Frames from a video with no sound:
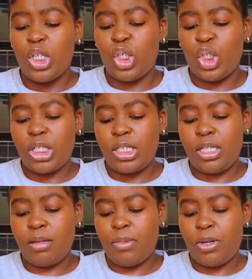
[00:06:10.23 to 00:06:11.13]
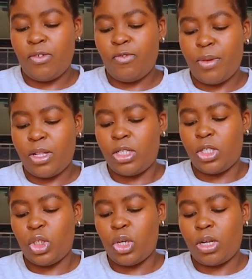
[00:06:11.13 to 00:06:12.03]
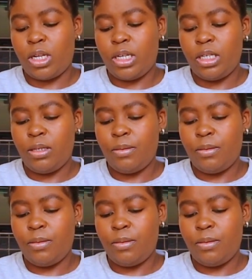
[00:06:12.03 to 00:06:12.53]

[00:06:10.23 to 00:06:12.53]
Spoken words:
just a bit of melted chocolate.